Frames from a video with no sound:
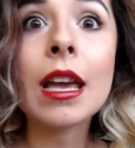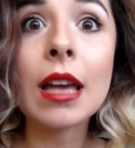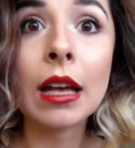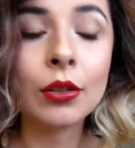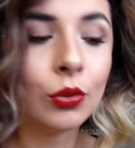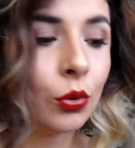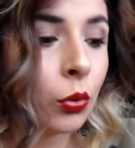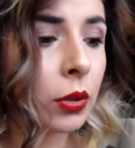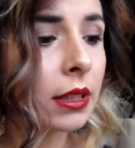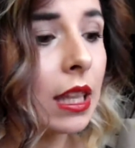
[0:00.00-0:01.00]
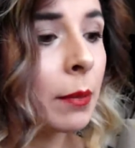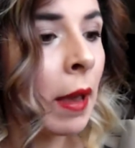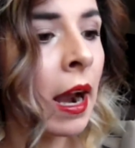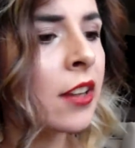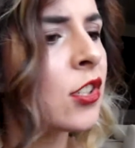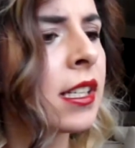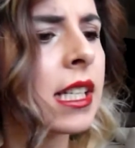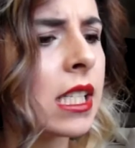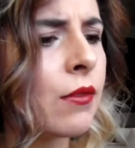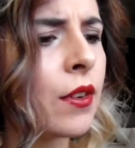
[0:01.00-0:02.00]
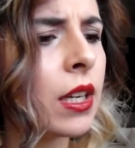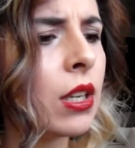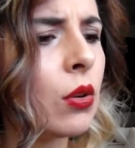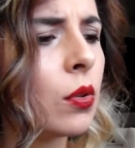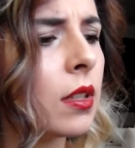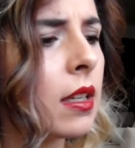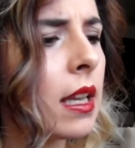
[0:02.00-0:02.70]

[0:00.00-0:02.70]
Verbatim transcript: I adore it. And the packaging is very cute.